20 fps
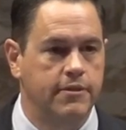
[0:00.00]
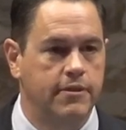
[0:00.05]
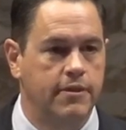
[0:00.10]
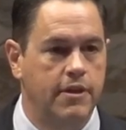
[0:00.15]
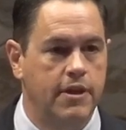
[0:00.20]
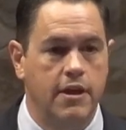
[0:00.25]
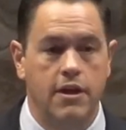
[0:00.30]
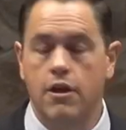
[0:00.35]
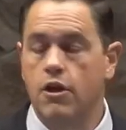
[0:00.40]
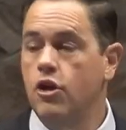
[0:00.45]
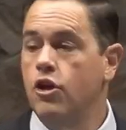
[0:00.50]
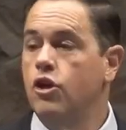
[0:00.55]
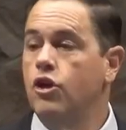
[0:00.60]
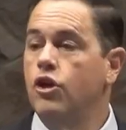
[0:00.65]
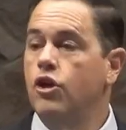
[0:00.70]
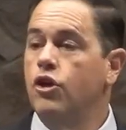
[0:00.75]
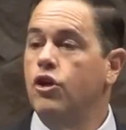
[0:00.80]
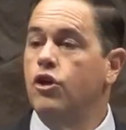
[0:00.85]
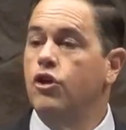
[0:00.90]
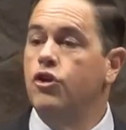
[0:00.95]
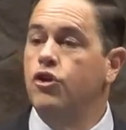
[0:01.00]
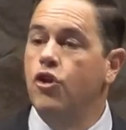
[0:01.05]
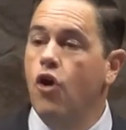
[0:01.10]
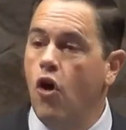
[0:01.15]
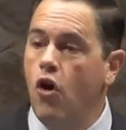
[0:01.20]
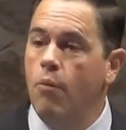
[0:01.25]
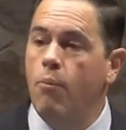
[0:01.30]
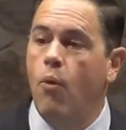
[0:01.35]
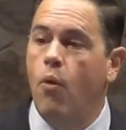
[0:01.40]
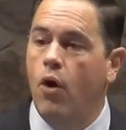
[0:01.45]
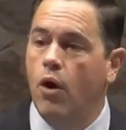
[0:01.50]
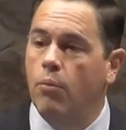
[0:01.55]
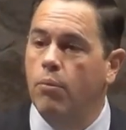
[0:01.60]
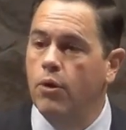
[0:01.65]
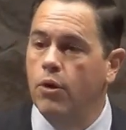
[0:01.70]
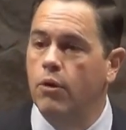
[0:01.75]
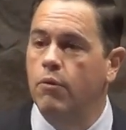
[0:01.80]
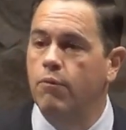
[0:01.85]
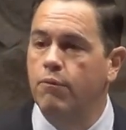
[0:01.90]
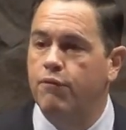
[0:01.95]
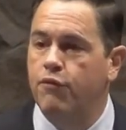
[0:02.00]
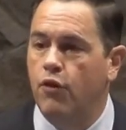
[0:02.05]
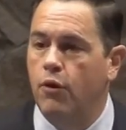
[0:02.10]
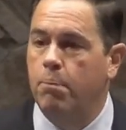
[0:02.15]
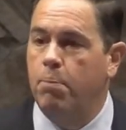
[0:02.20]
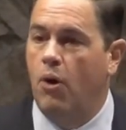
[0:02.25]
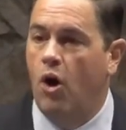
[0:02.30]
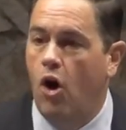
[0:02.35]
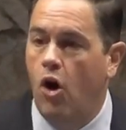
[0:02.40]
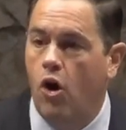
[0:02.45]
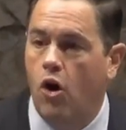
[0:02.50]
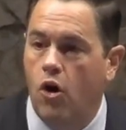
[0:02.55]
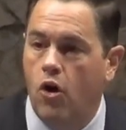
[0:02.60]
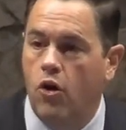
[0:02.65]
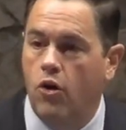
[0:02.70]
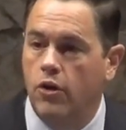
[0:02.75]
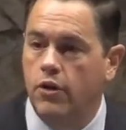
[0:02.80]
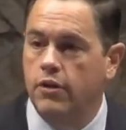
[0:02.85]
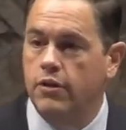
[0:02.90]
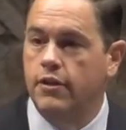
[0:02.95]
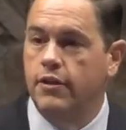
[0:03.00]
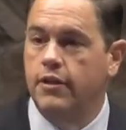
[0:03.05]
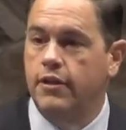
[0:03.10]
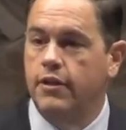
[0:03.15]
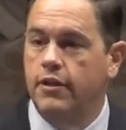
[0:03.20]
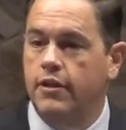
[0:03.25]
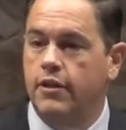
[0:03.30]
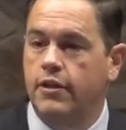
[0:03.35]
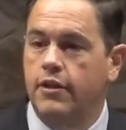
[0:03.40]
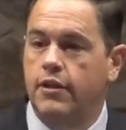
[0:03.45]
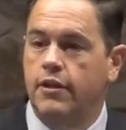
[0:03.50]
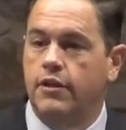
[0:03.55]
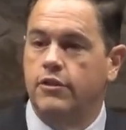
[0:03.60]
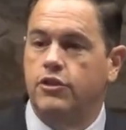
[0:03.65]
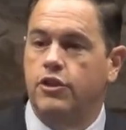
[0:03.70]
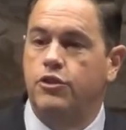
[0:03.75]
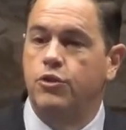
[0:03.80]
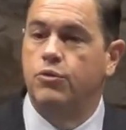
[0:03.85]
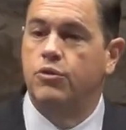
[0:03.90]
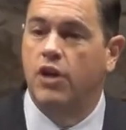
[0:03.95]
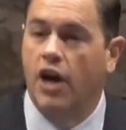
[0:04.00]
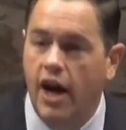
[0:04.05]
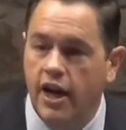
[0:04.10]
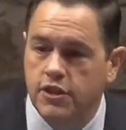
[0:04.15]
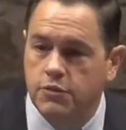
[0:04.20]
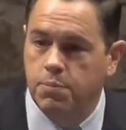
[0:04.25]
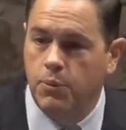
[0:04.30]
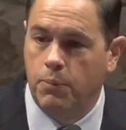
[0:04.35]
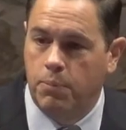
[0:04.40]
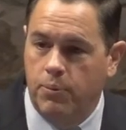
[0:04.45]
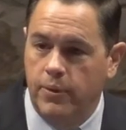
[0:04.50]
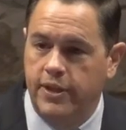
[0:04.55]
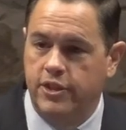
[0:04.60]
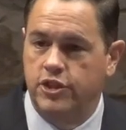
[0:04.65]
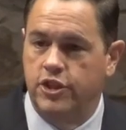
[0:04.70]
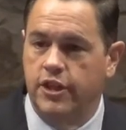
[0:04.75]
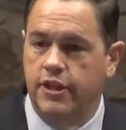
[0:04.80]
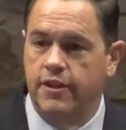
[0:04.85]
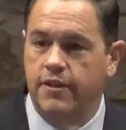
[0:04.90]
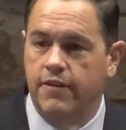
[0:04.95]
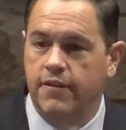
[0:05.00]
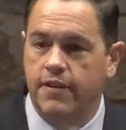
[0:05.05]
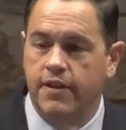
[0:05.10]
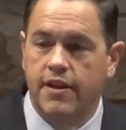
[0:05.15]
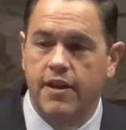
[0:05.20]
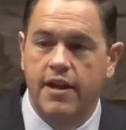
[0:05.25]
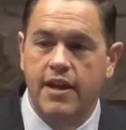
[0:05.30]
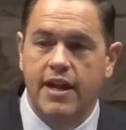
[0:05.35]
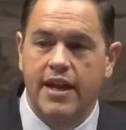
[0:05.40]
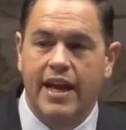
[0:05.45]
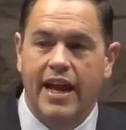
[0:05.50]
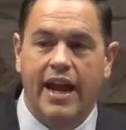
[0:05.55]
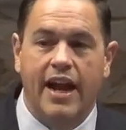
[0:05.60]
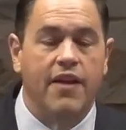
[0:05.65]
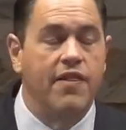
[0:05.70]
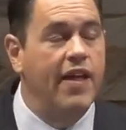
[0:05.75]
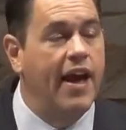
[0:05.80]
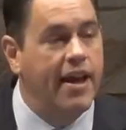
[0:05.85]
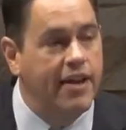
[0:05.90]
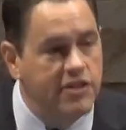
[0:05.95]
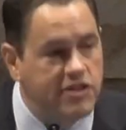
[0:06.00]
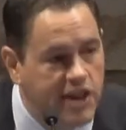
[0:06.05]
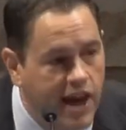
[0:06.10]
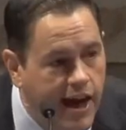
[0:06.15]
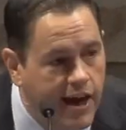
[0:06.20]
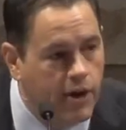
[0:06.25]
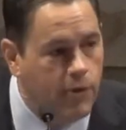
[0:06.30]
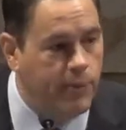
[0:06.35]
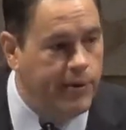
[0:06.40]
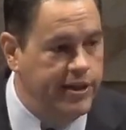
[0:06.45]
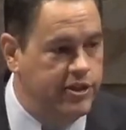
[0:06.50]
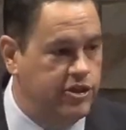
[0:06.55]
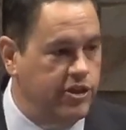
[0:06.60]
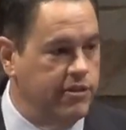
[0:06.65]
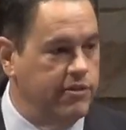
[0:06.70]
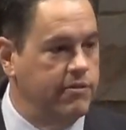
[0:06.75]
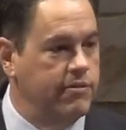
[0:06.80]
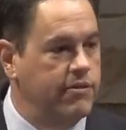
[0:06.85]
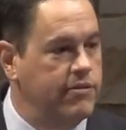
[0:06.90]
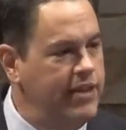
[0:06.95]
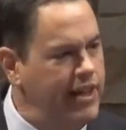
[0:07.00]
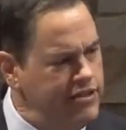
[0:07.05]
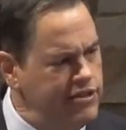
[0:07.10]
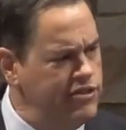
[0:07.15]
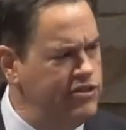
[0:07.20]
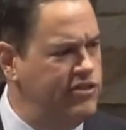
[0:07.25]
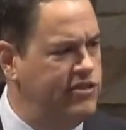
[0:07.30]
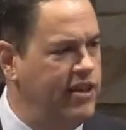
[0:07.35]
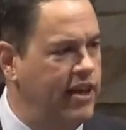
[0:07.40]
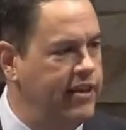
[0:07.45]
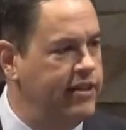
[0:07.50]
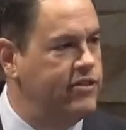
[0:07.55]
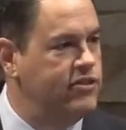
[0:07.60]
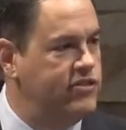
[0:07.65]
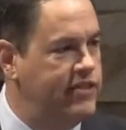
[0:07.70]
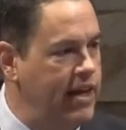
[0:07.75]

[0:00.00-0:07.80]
No more room for Paul to do gospel preaching in that entire region. That's a stunning statement, isn't it?